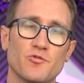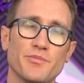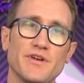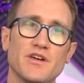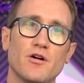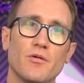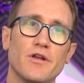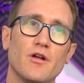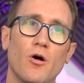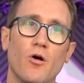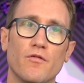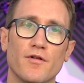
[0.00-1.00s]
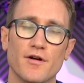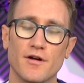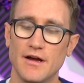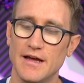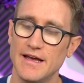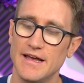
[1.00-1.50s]
we're going to be going
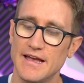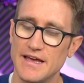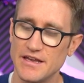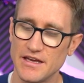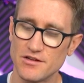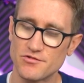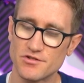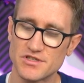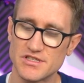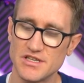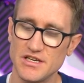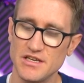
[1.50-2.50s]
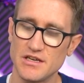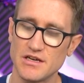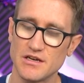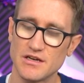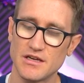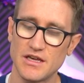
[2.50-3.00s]
over an interesting
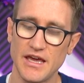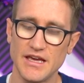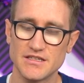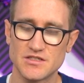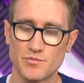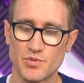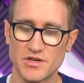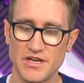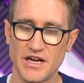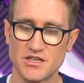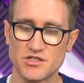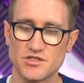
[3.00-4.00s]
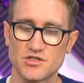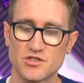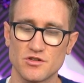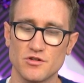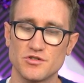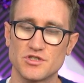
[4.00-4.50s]
case protection
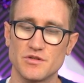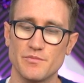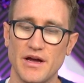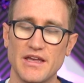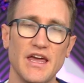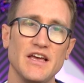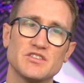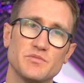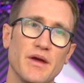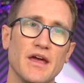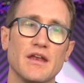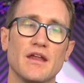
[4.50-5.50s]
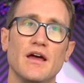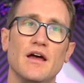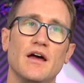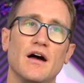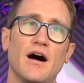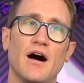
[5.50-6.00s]
solution by Case-Mate.
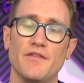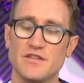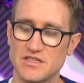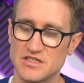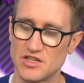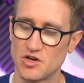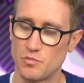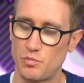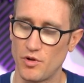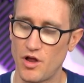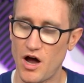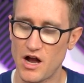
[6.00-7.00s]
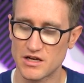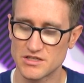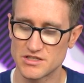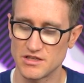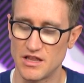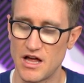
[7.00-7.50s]
This is their
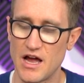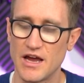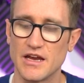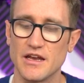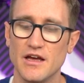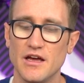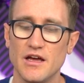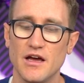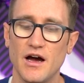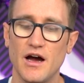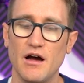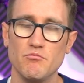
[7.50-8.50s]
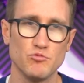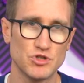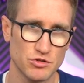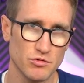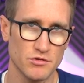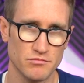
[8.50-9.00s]
BLOX line,
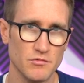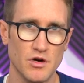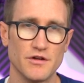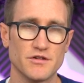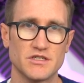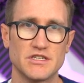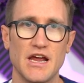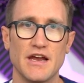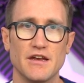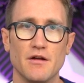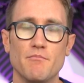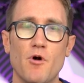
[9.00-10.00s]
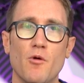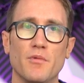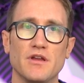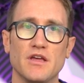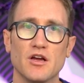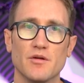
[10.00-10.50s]
which you'll understand in a
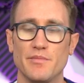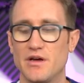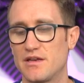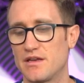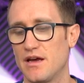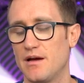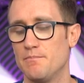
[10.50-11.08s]
moment here. But